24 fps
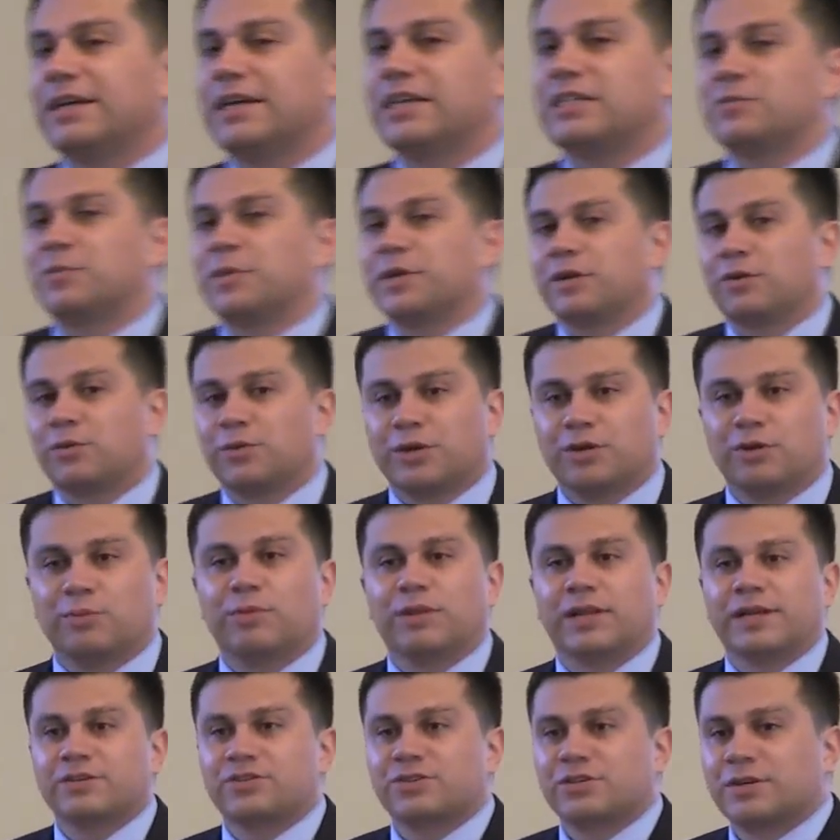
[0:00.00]
It's been a real
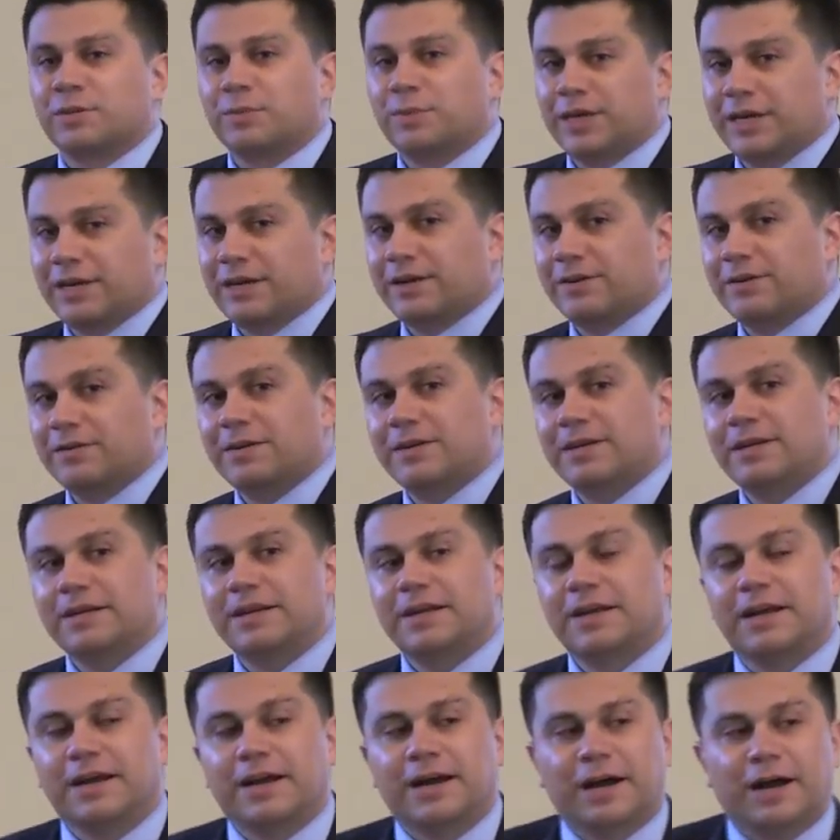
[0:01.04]
pleasure to be here.
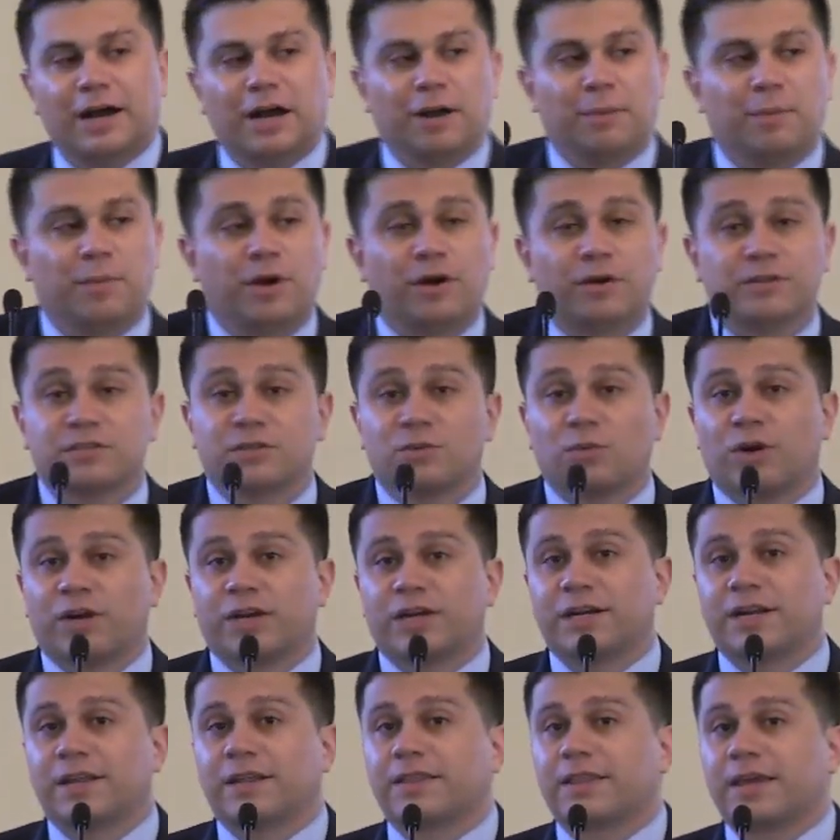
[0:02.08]
Um, also
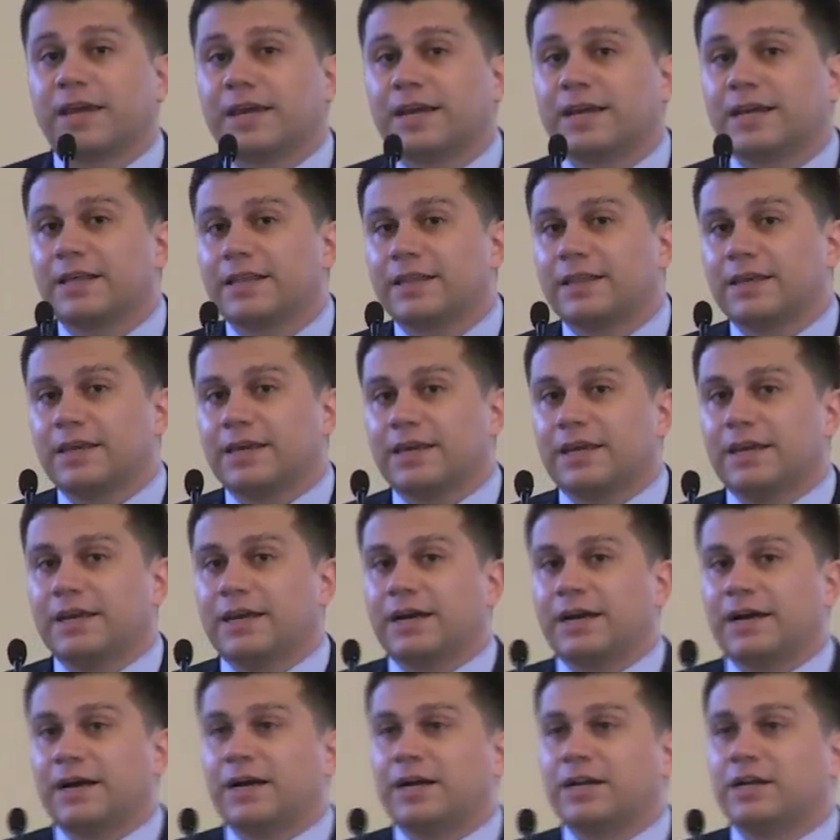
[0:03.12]
wanted to thank the
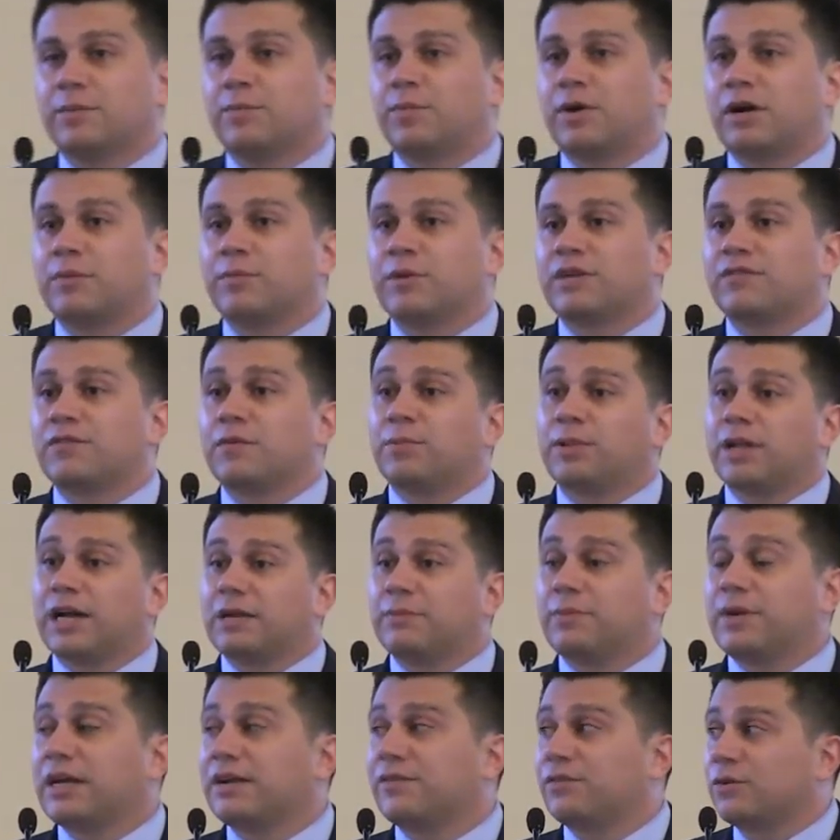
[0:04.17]
uh, Department of
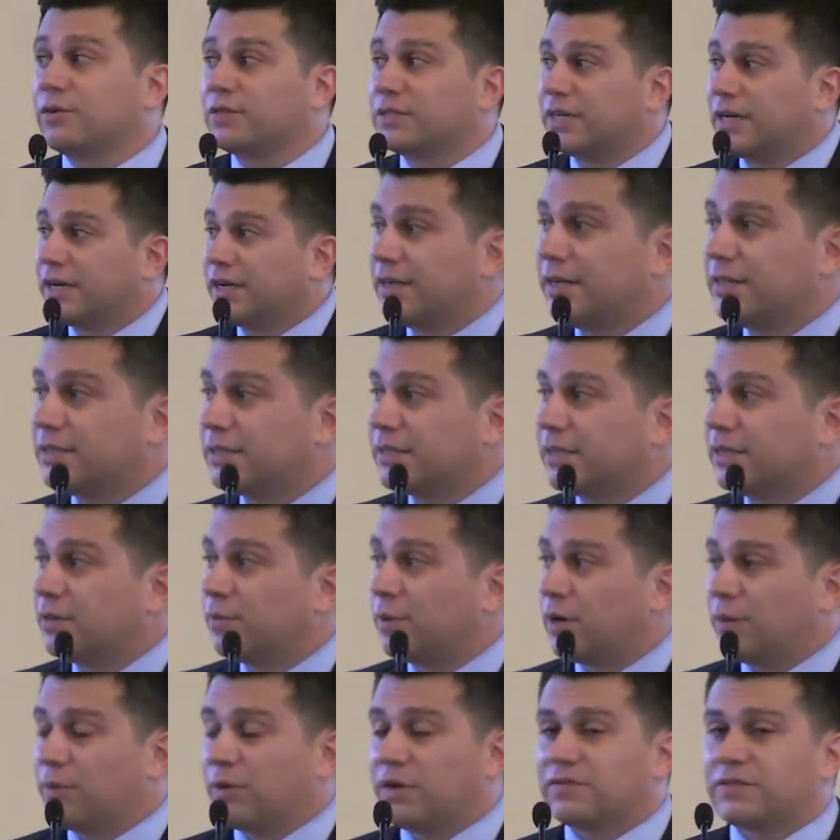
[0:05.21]
Applied Behavioral Science and
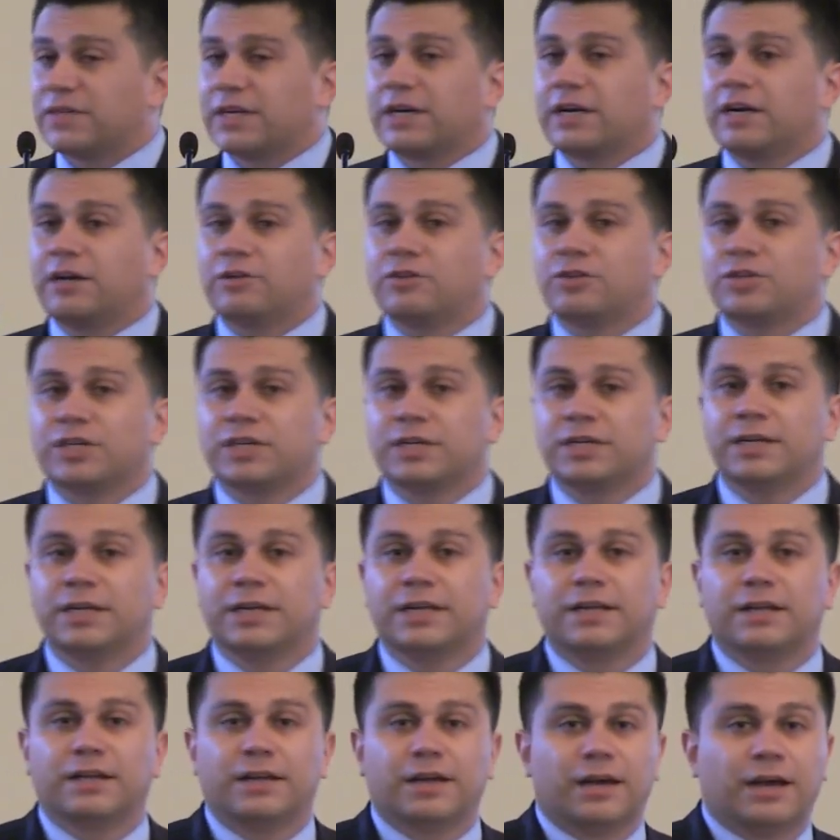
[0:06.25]
Department of Psychology,
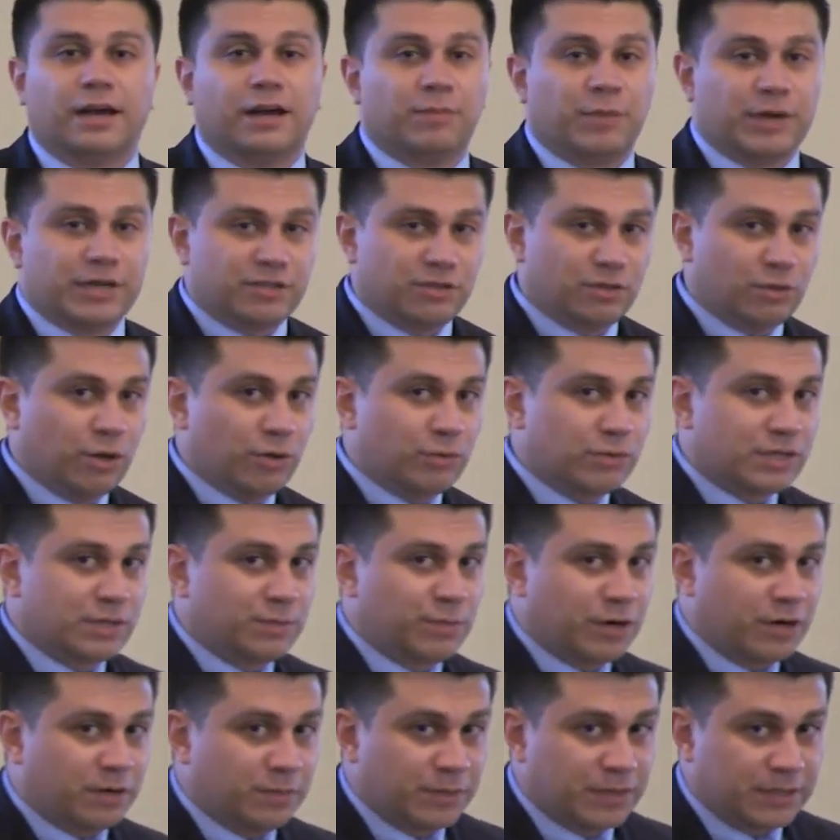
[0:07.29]
uh, my two host
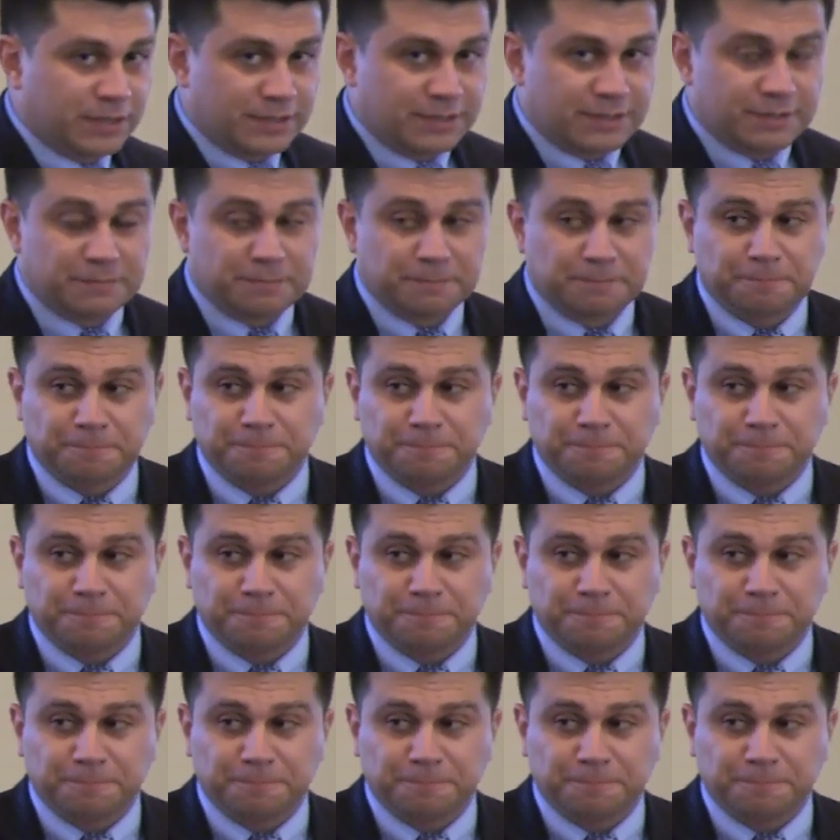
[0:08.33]
departments.